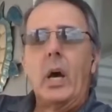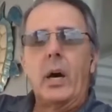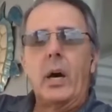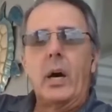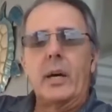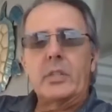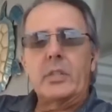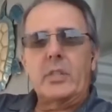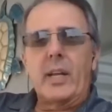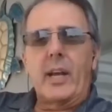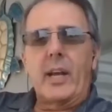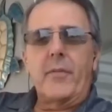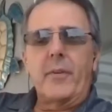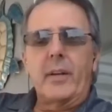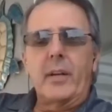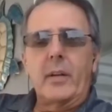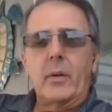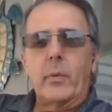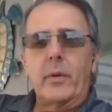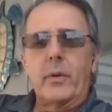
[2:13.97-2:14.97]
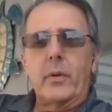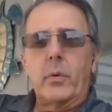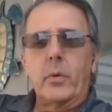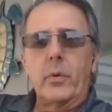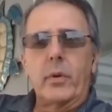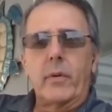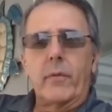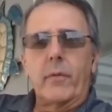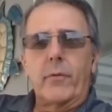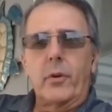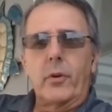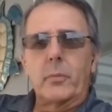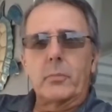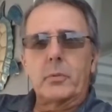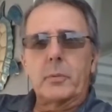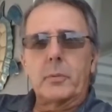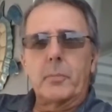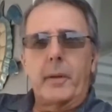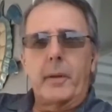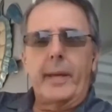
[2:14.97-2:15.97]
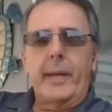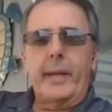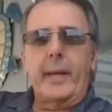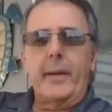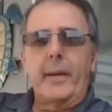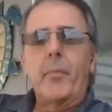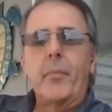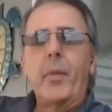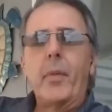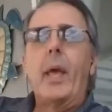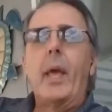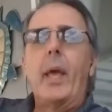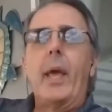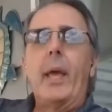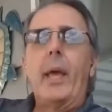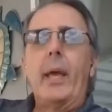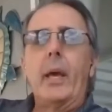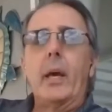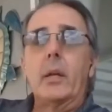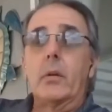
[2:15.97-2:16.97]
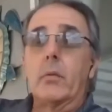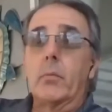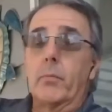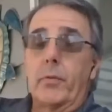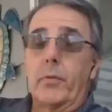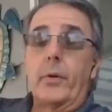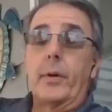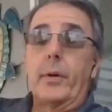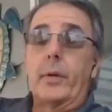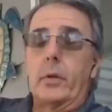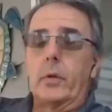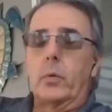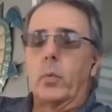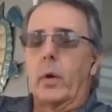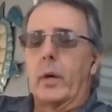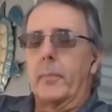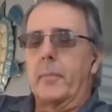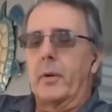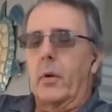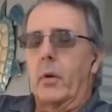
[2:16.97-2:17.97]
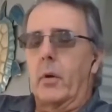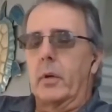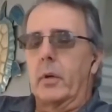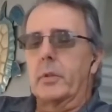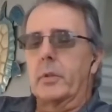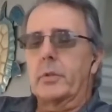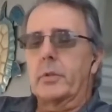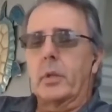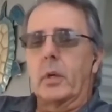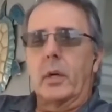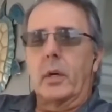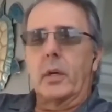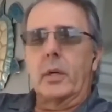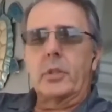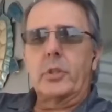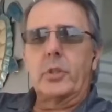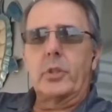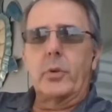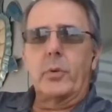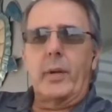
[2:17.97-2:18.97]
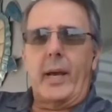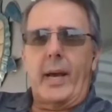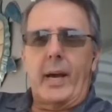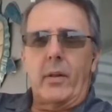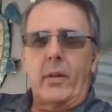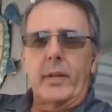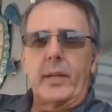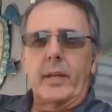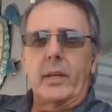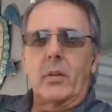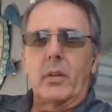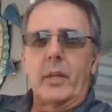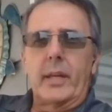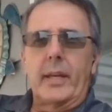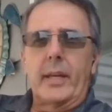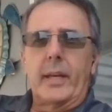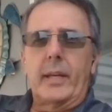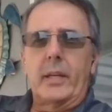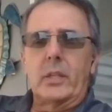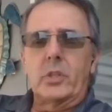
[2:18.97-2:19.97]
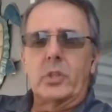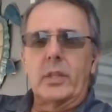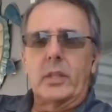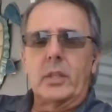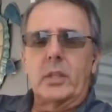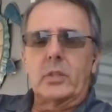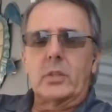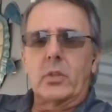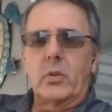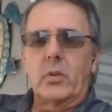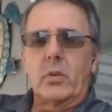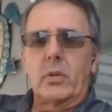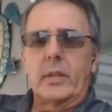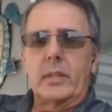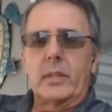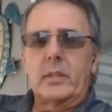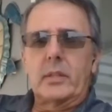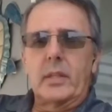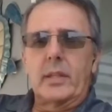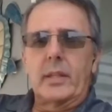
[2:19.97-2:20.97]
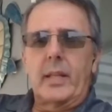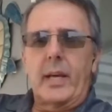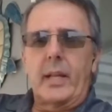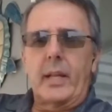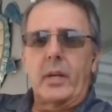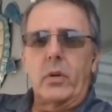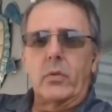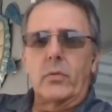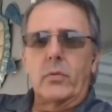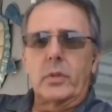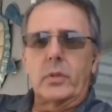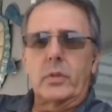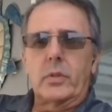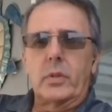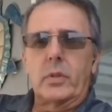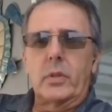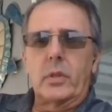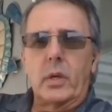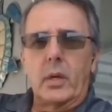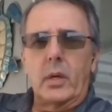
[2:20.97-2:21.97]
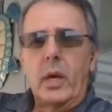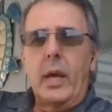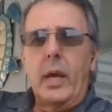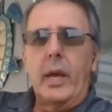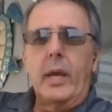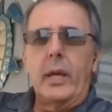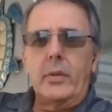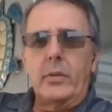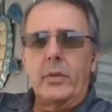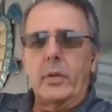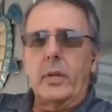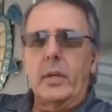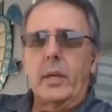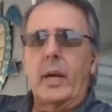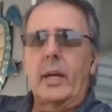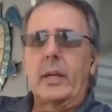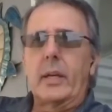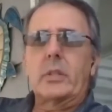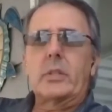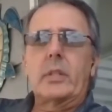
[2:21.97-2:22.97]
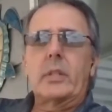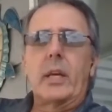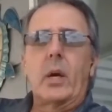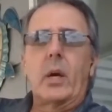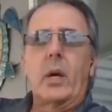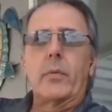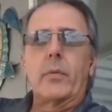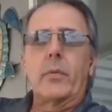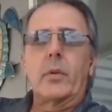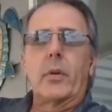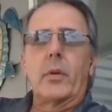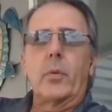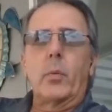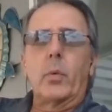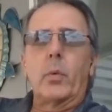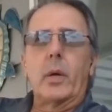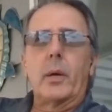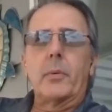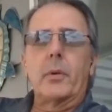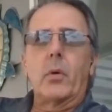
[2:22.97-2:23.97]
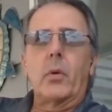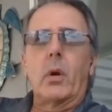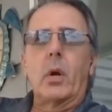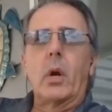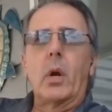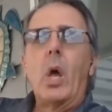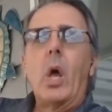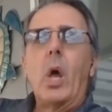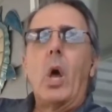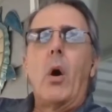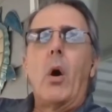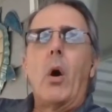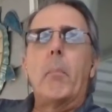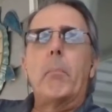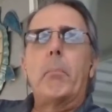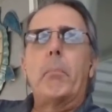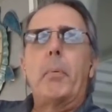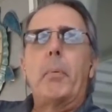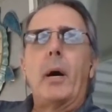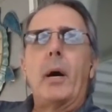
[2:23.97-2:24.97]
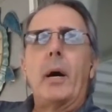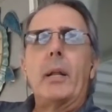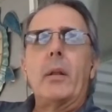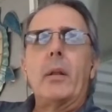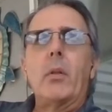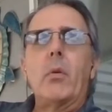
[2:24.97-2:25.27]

staffing and recruiting firms making. And very good webinars. Shoot Allie a link, and she can certainly send that over to you, and you can kind of see how we've done the webinar. But